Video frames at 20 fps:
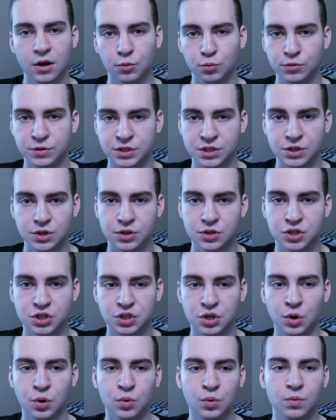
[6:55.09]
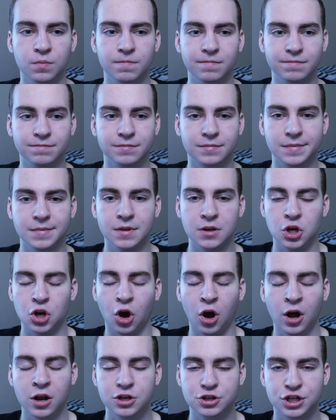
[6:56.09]
was so
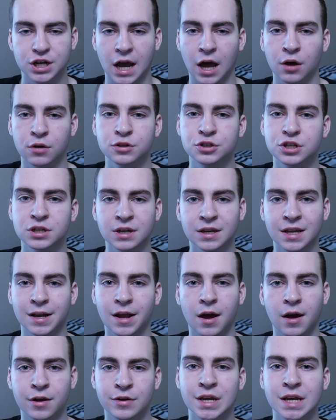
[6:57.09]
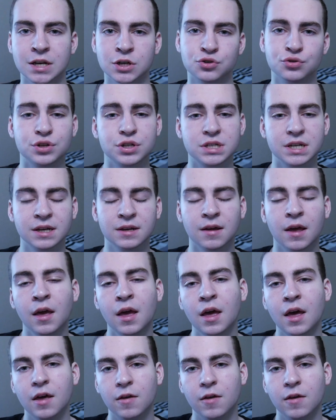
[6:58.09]
not challenging and uninteresting